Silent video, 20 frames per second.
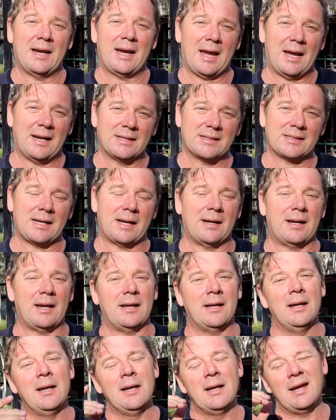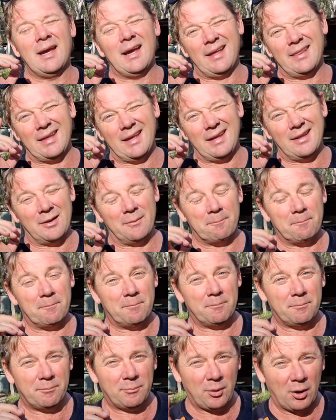and Sunday, and then the
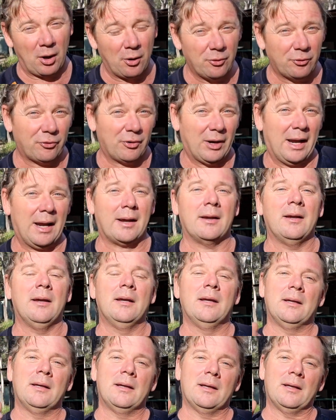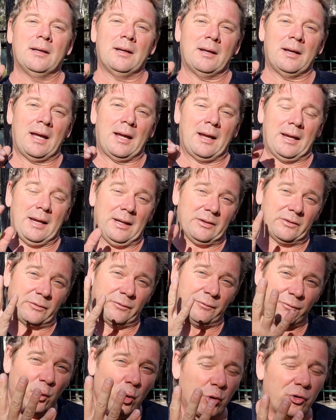Pro Track is
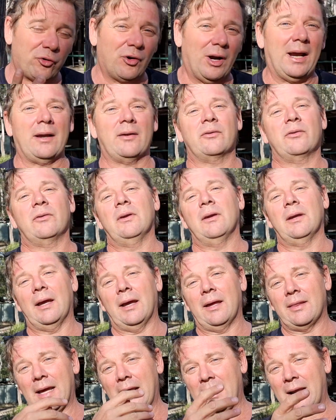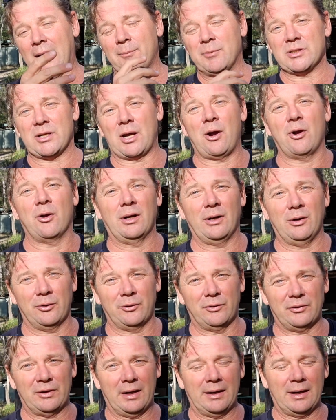4 tracks, and that happens only on
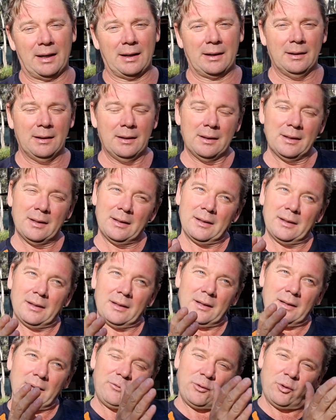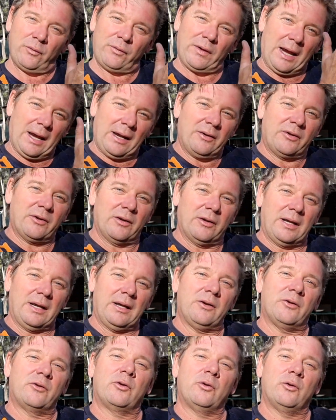Sunday. If you've entered
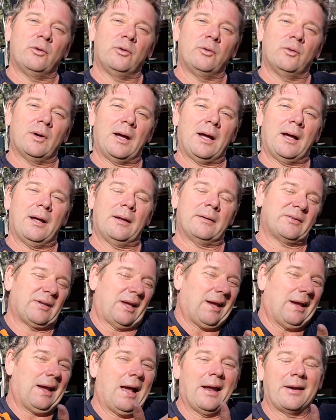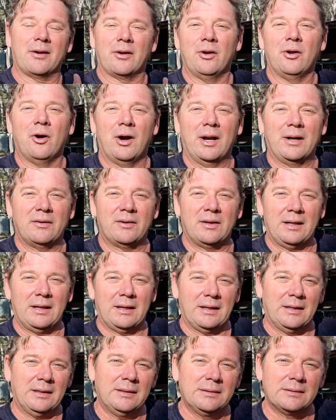into, say, under
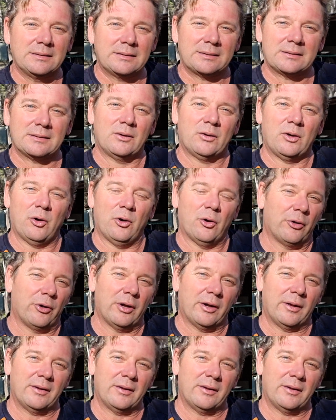19s on